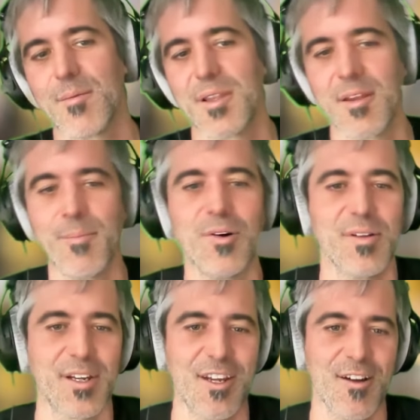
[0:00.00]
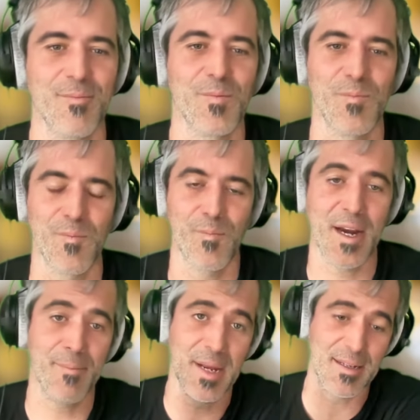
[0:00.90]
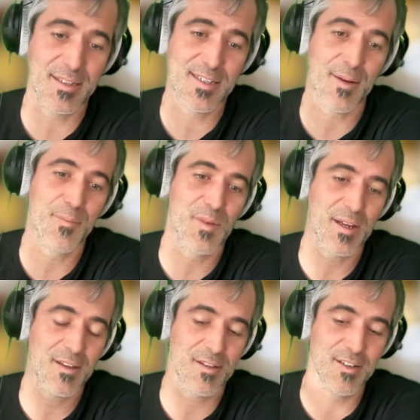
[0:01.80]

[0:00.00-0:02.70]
but then more like you know might have made right, some like right,